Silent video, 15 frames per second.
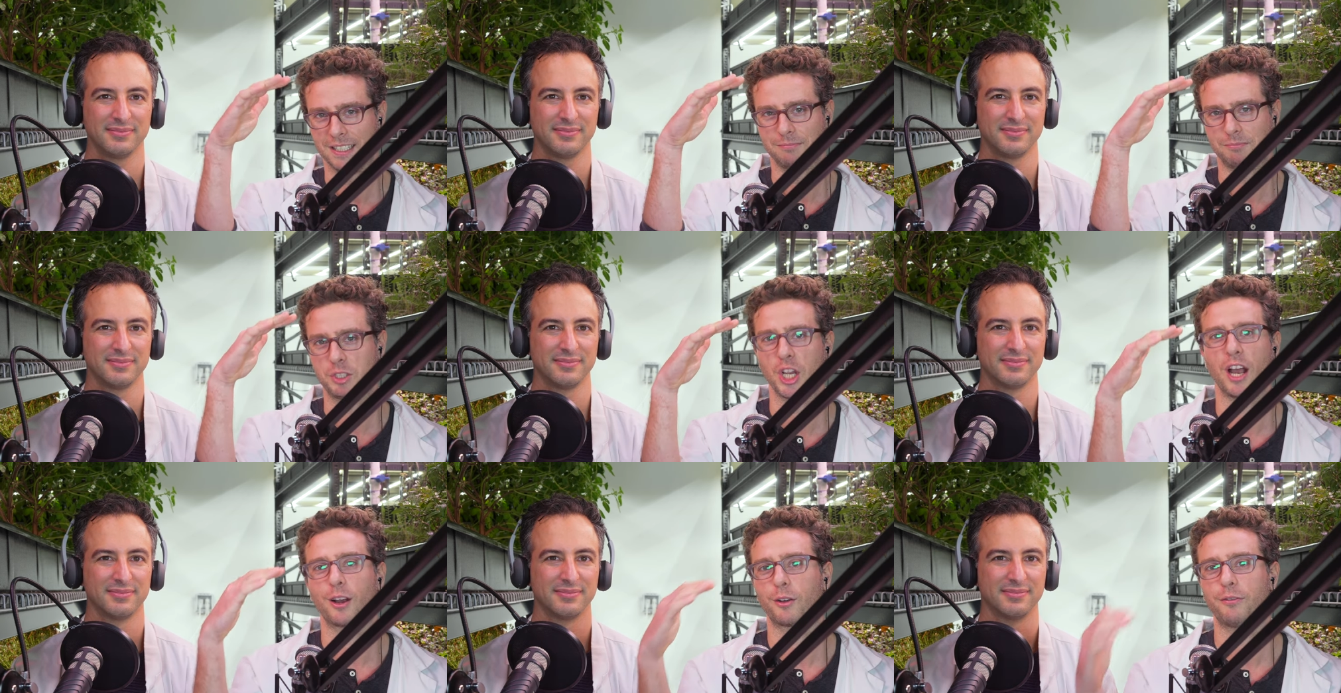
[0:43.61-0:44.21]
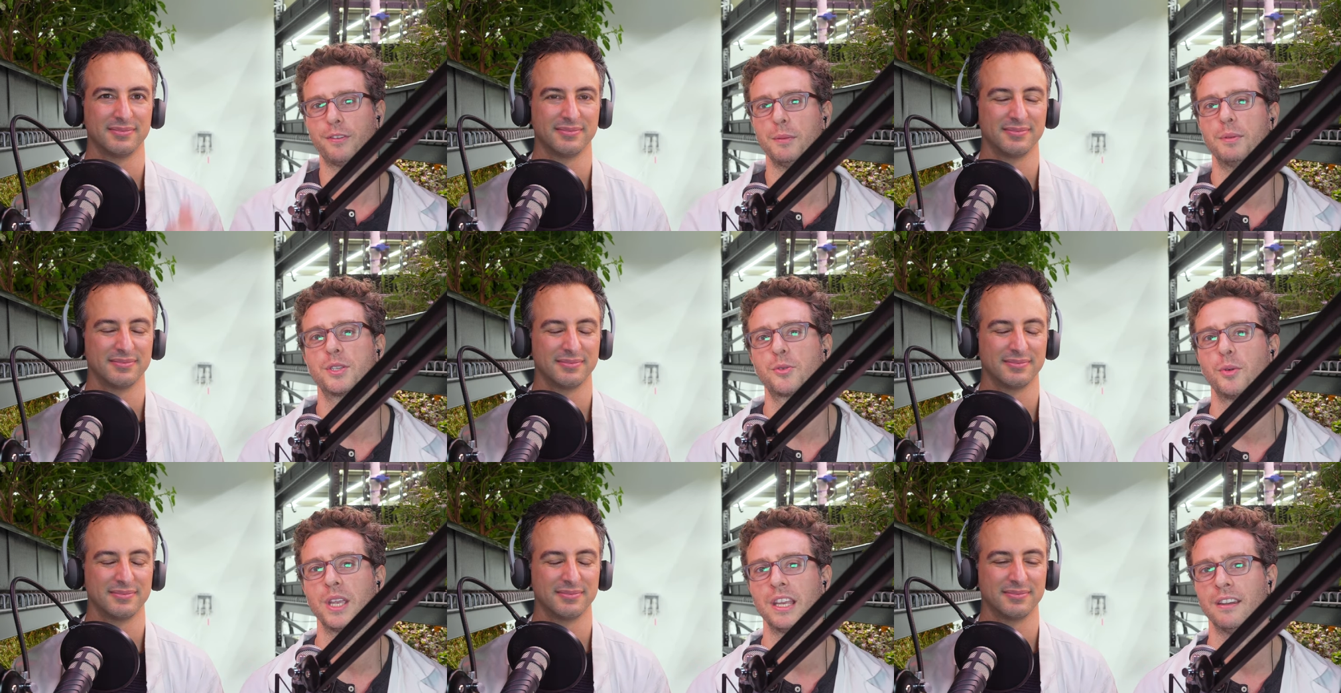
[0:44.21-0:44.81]
Speaker 1: geography
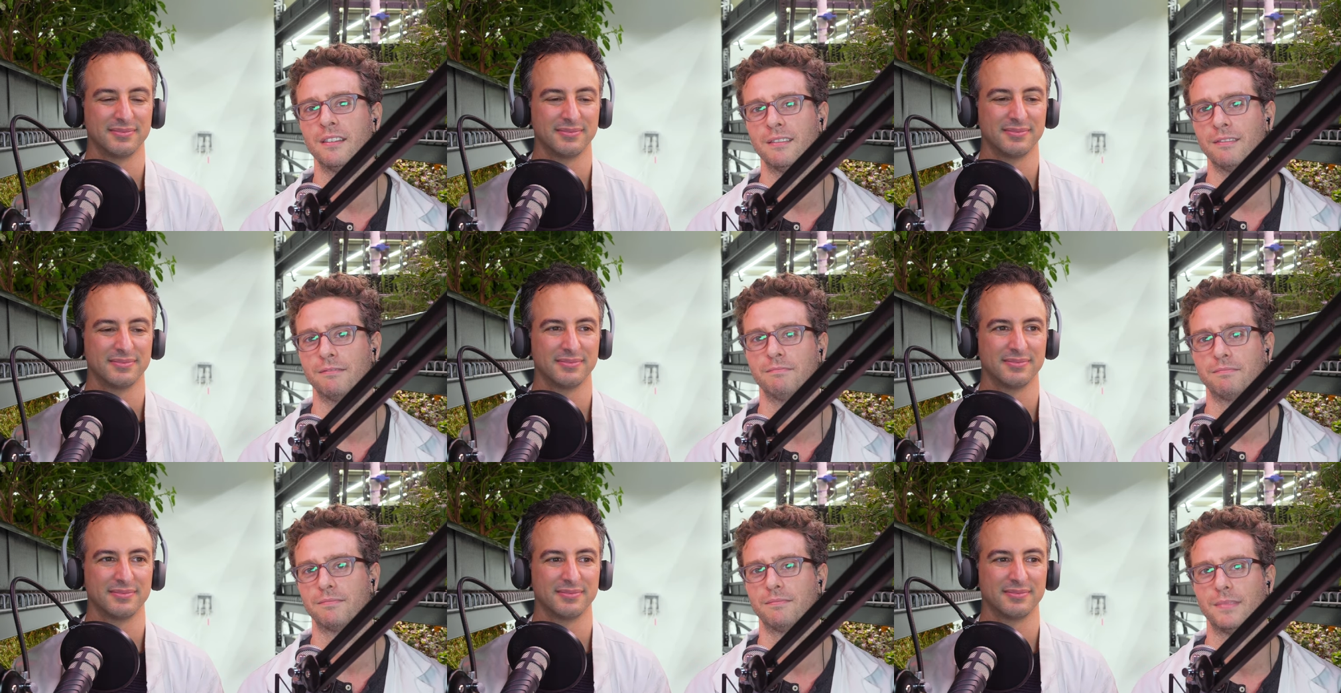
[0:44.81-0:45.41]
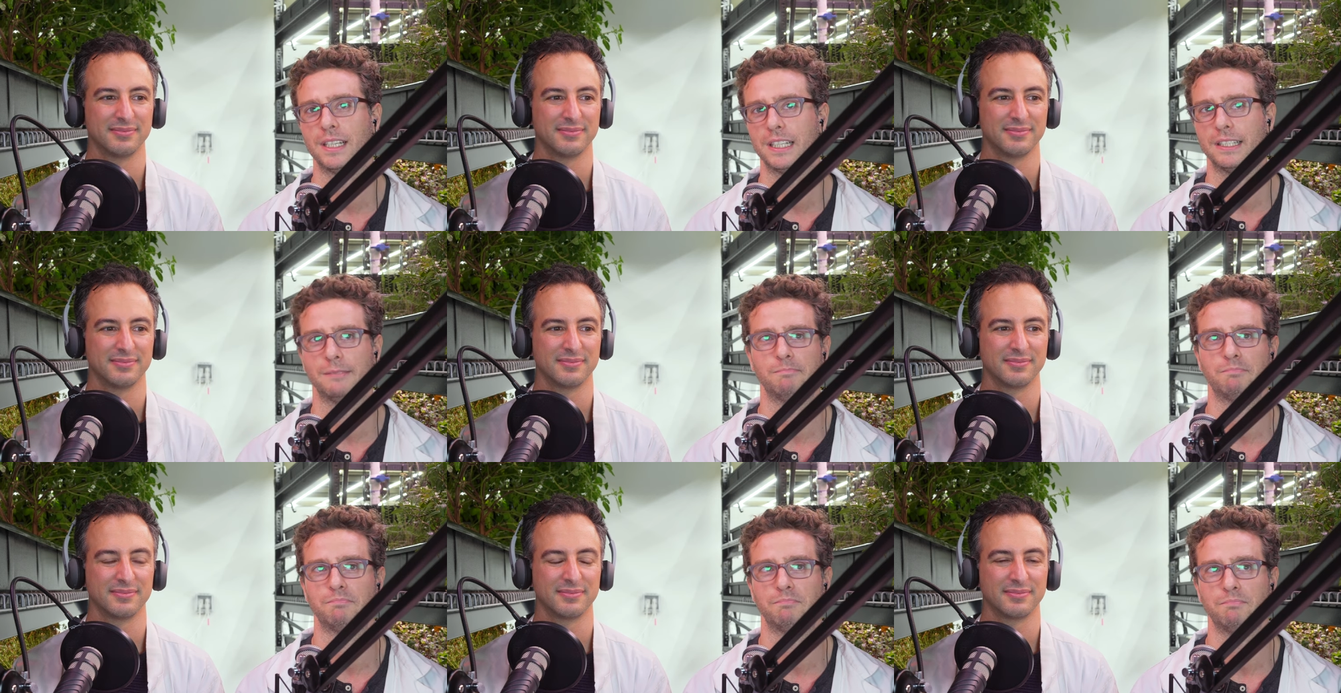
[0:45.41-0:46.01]
between uh,
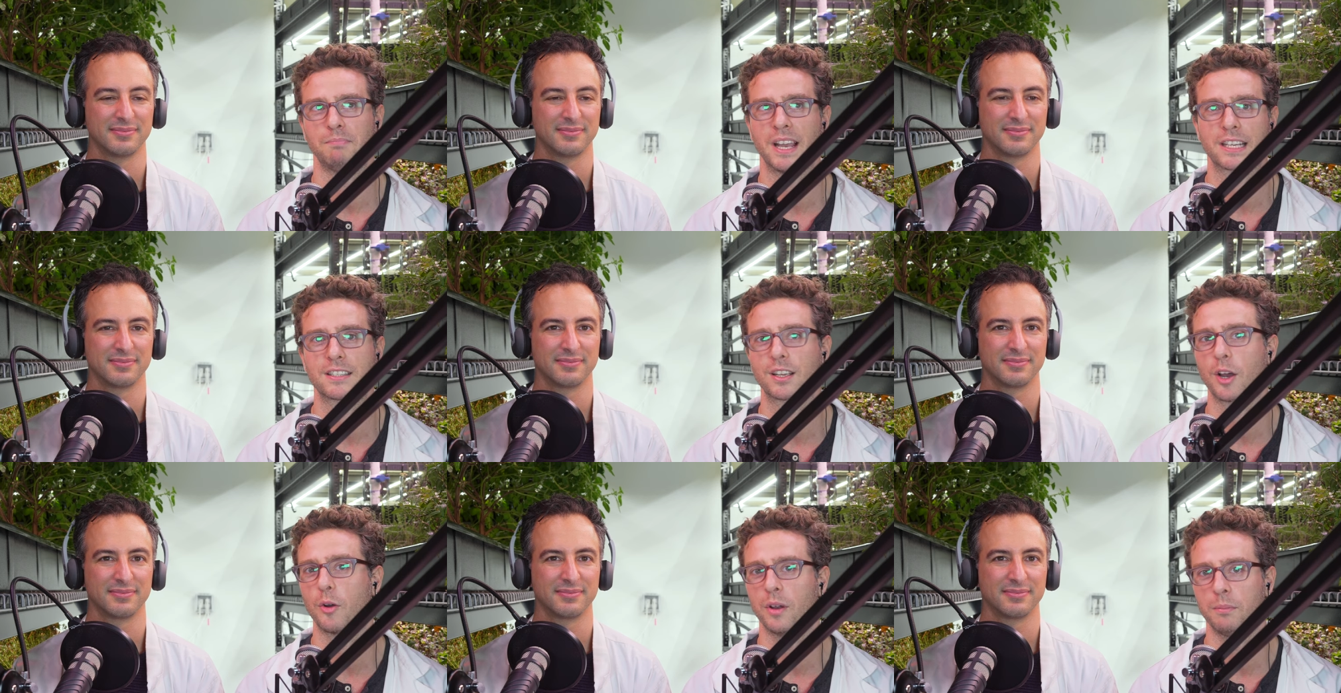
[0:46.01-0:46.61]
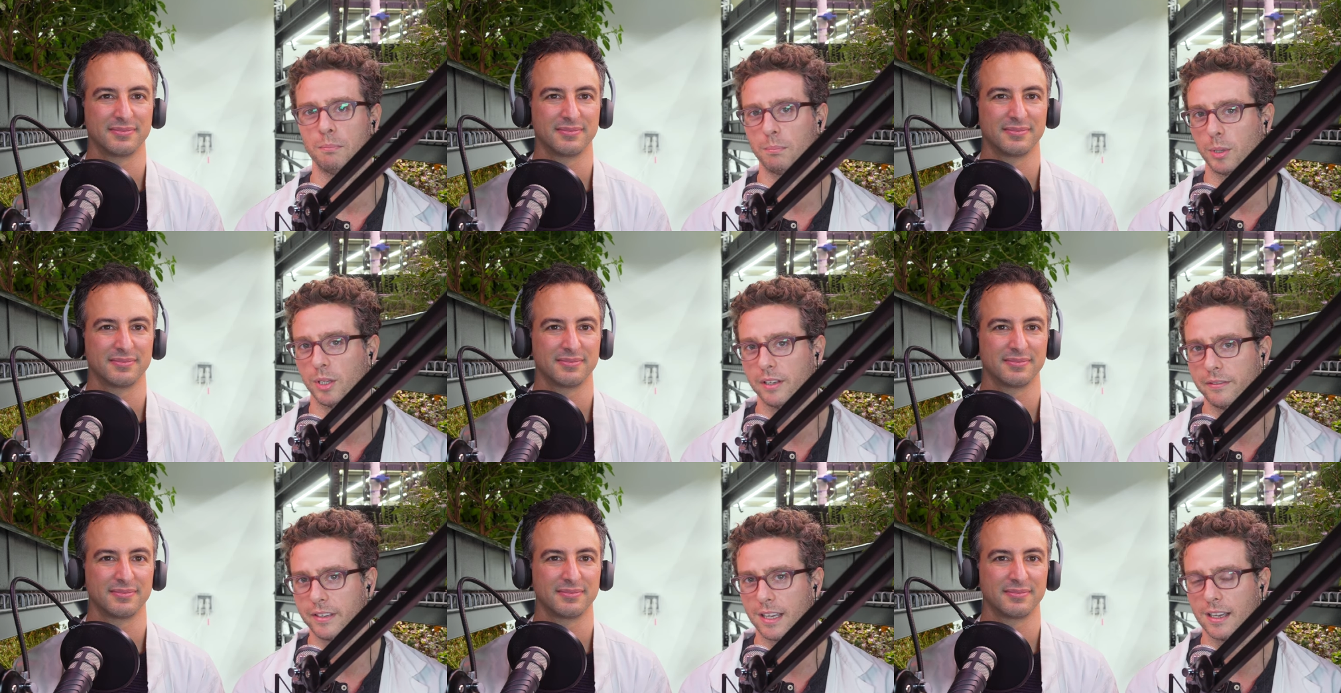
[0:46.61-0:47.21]
Mexico and
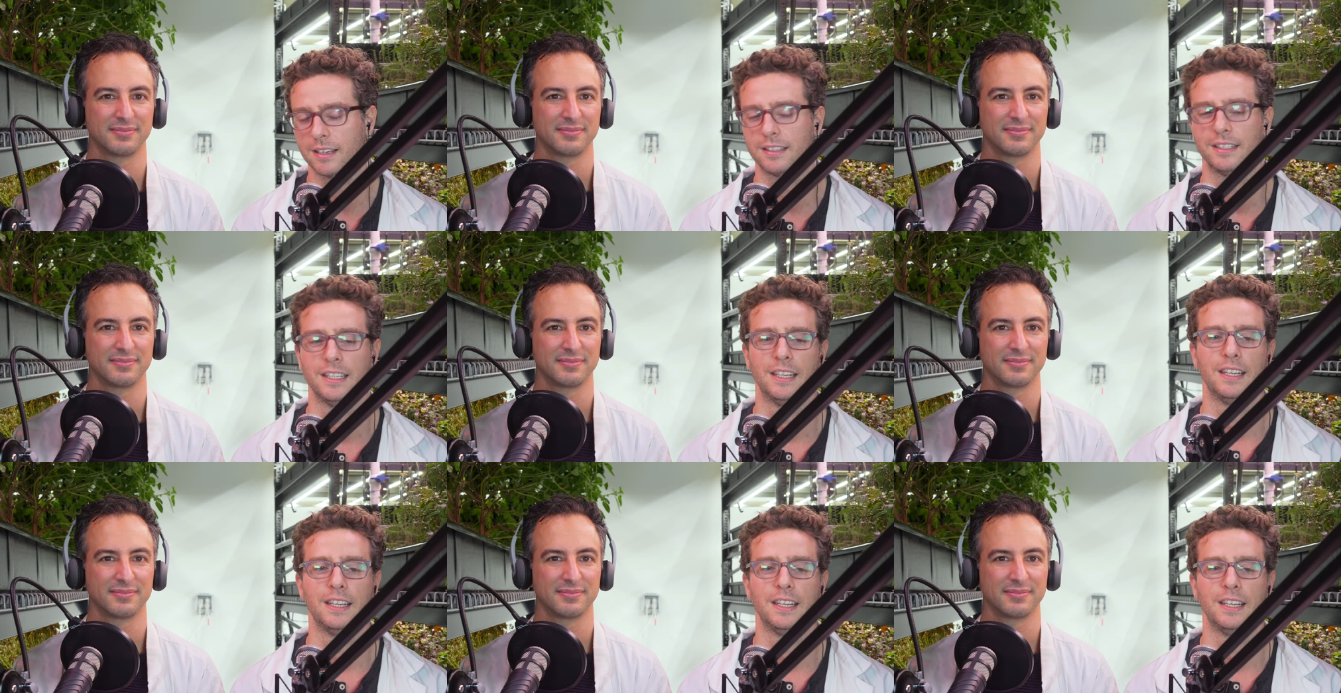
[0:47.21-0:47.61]
Bolivia.